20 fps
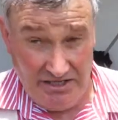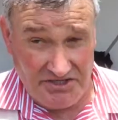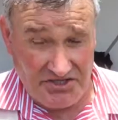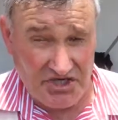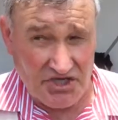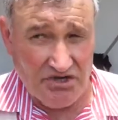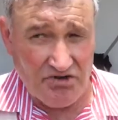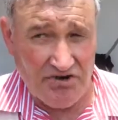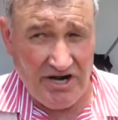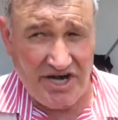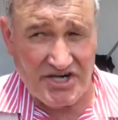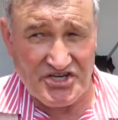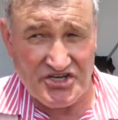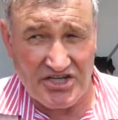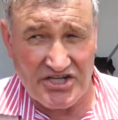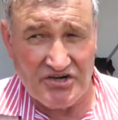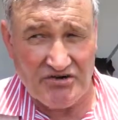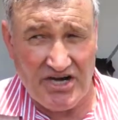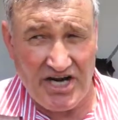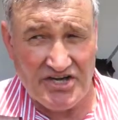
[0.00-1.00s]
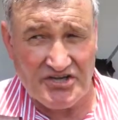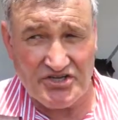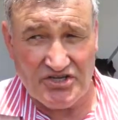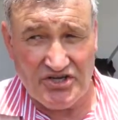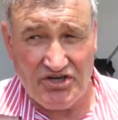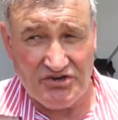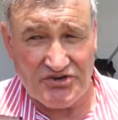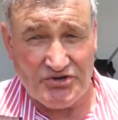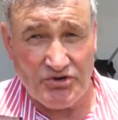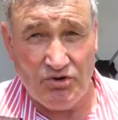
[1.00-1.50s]
So gradually
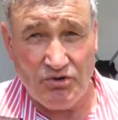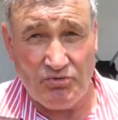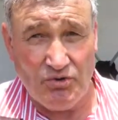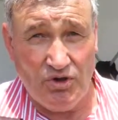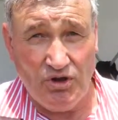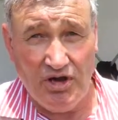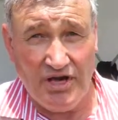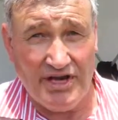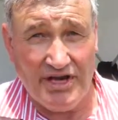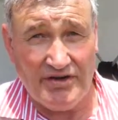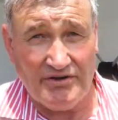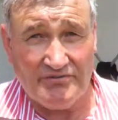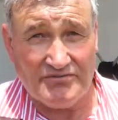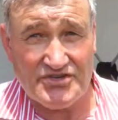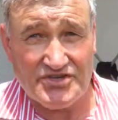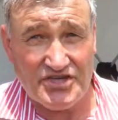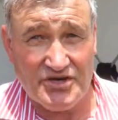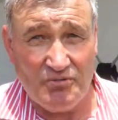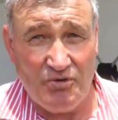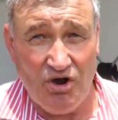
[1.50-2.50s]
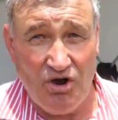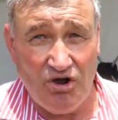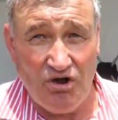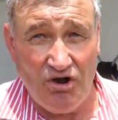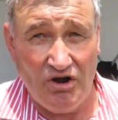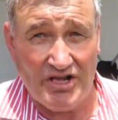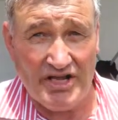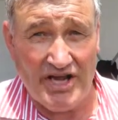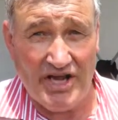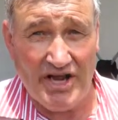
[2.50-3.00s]
I thought, well, I don't see why
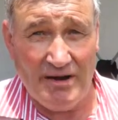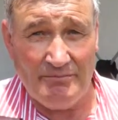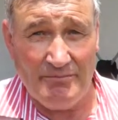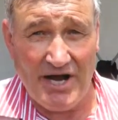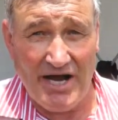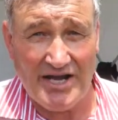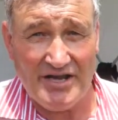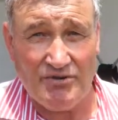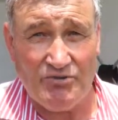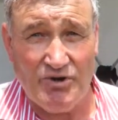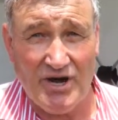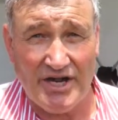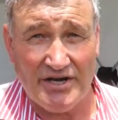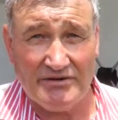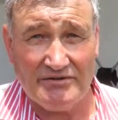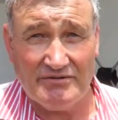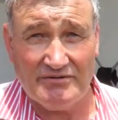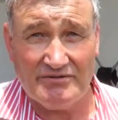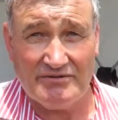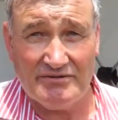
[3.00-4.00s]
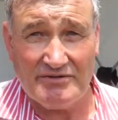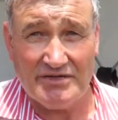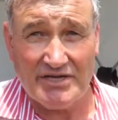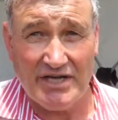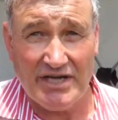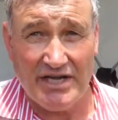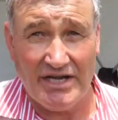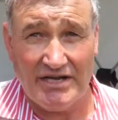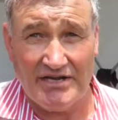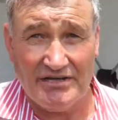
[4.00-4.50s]
I can't make one.
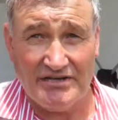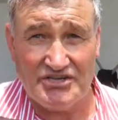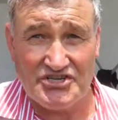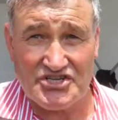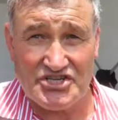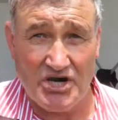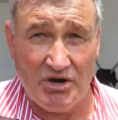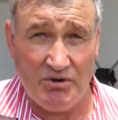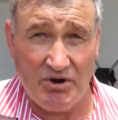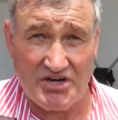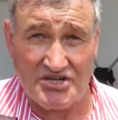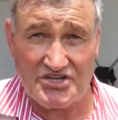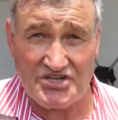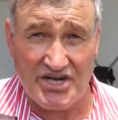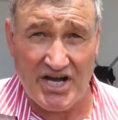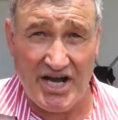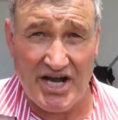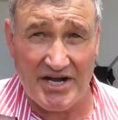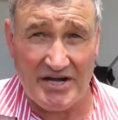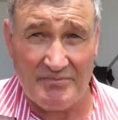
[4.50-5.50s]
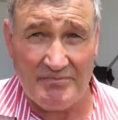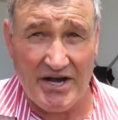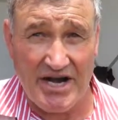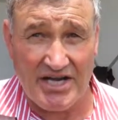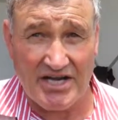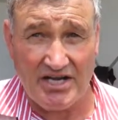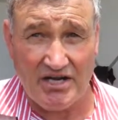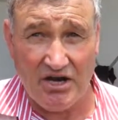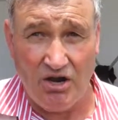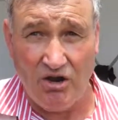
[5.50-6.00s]
And so I started
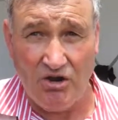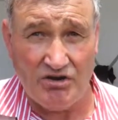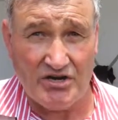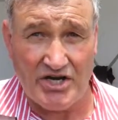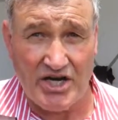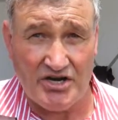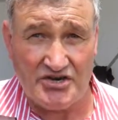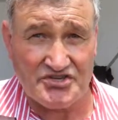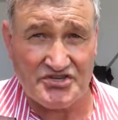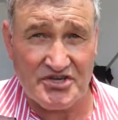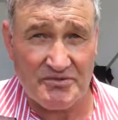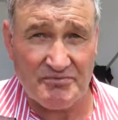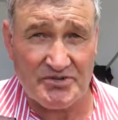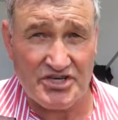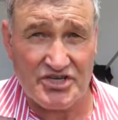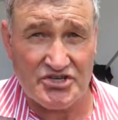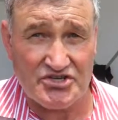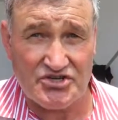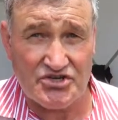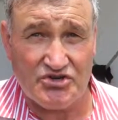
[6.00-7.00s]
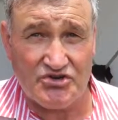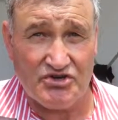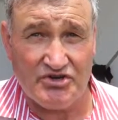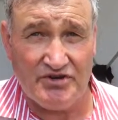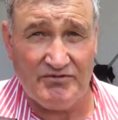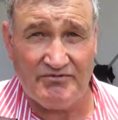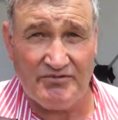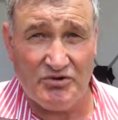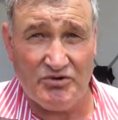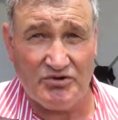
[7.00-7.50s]
making long-nosed simply because I
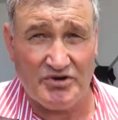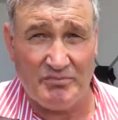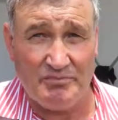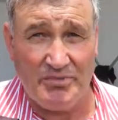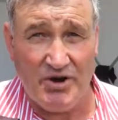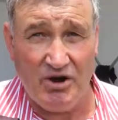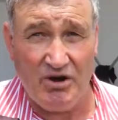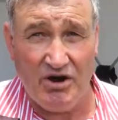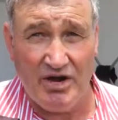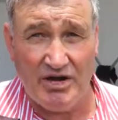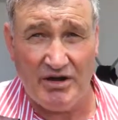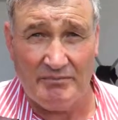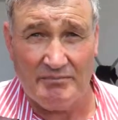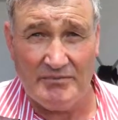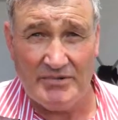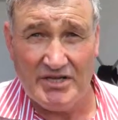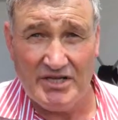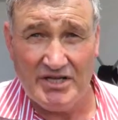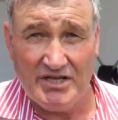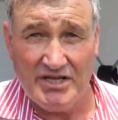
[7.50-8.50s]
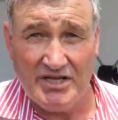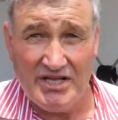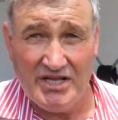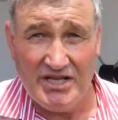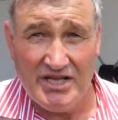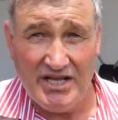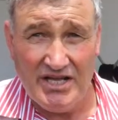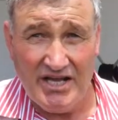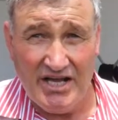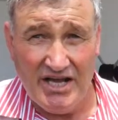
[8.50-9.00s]
couldn't afford to buy them.
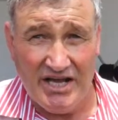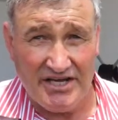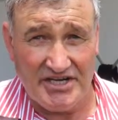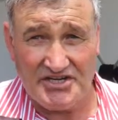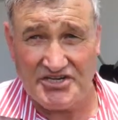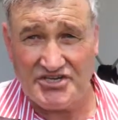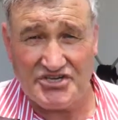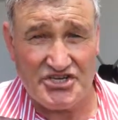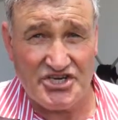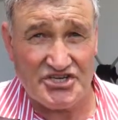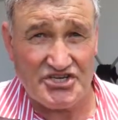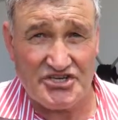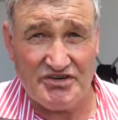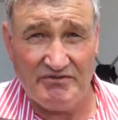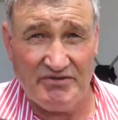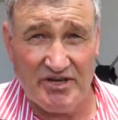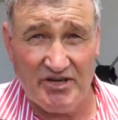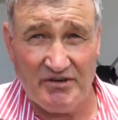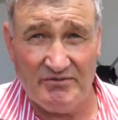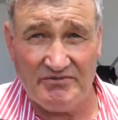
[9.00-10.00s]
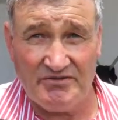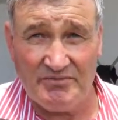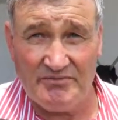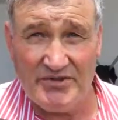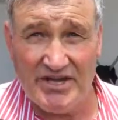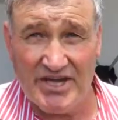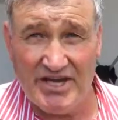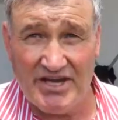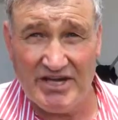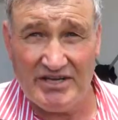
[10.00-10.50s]
And it's just developed
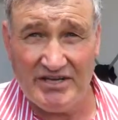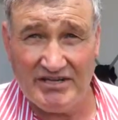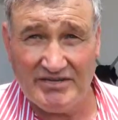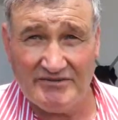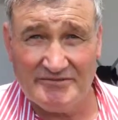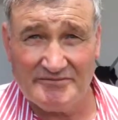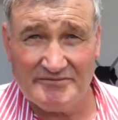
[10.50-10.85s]
from there.